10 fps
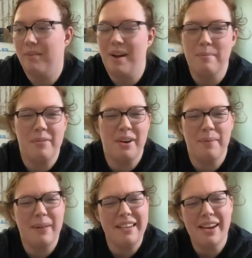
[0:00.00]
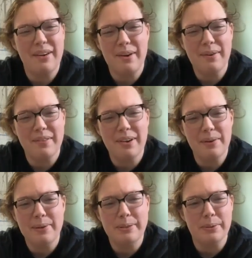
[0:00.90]
I'm over here. I'm like, now I don't even
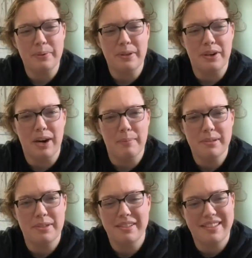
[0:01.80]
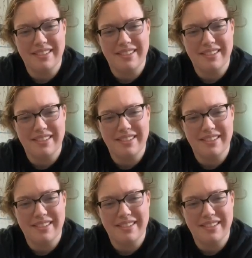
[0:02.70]
know who sold their crap to,